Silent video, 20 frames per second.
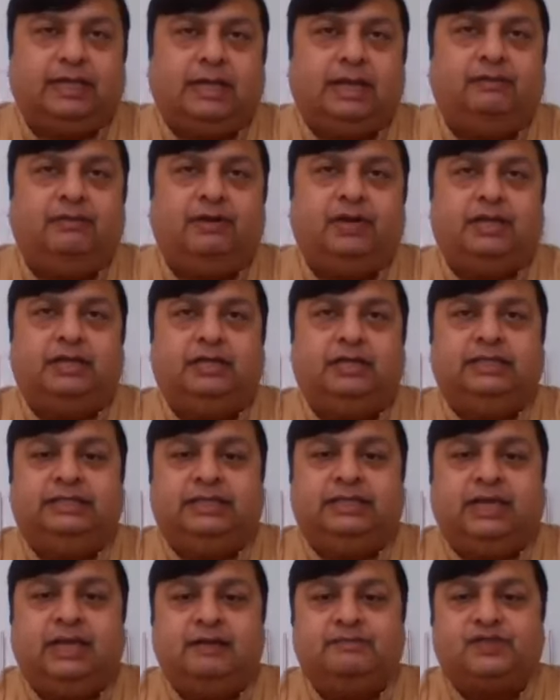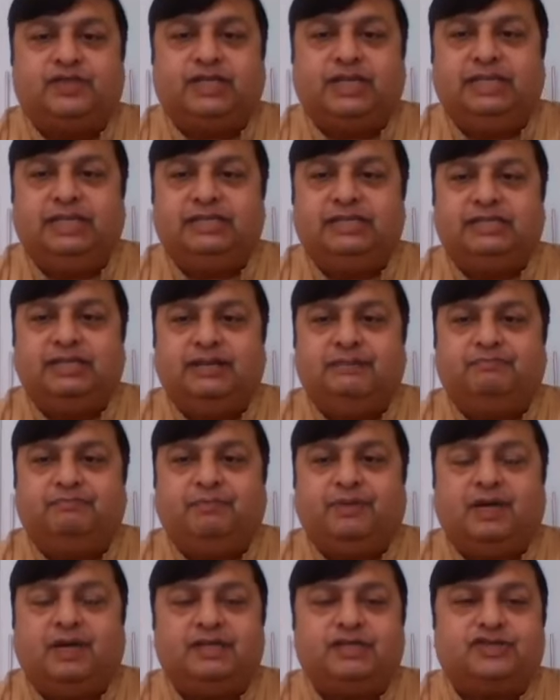our nerve cells, they
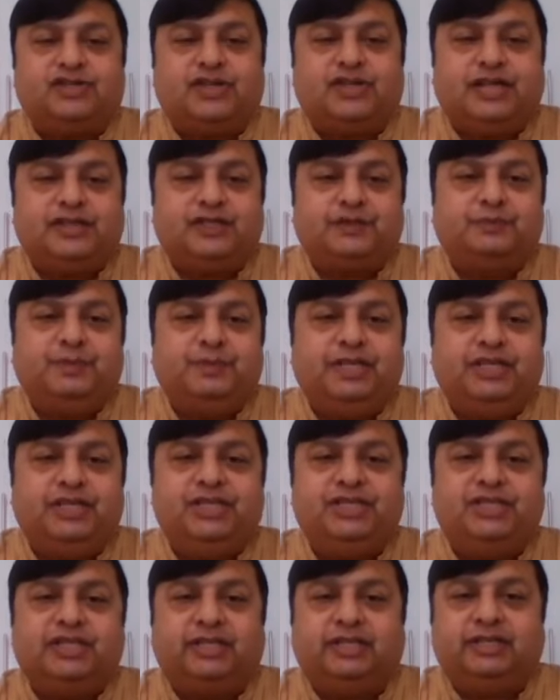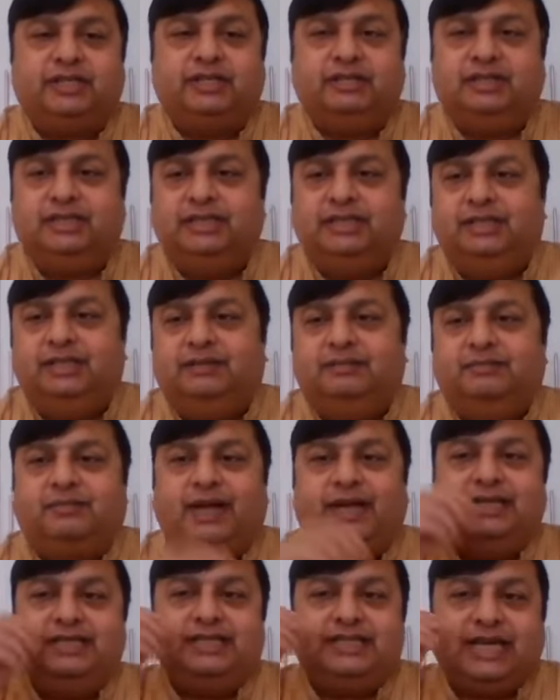transmit each other
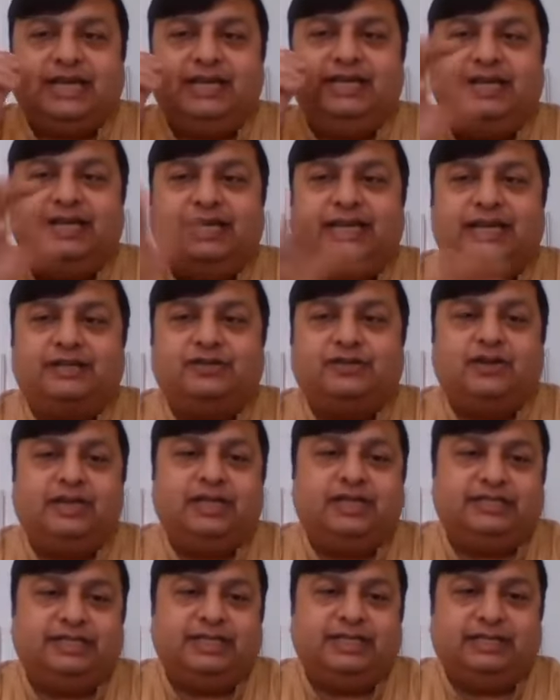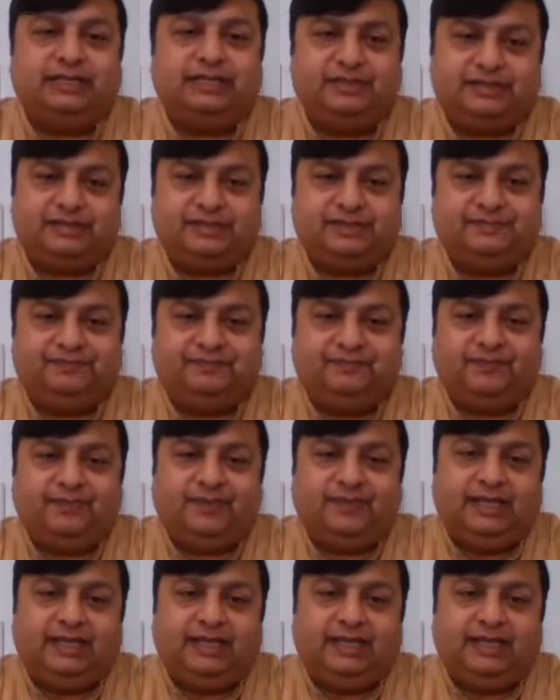by sending electronic signals,